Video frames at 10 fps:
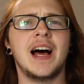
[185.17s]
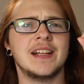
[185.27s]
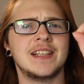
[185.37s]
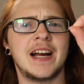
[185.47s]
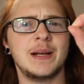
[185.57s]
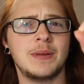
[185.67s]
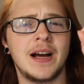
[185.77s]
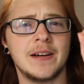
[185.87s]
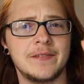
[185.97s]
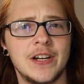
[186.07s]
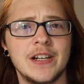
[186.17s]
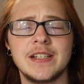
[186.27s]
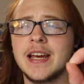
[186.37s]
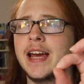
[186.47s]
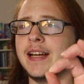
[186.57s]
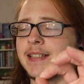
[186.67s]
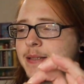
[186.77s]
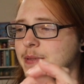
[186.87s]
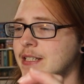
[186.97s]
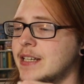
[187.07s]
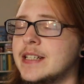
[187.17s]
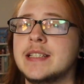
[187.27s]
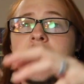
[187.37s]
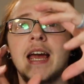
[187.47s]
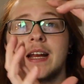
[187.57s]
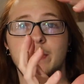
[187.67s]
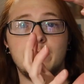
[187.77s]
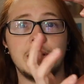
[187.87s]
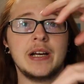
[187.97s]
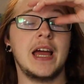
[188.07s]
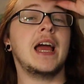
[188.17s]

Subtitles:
a tiny block of dirt and some seeds and a book.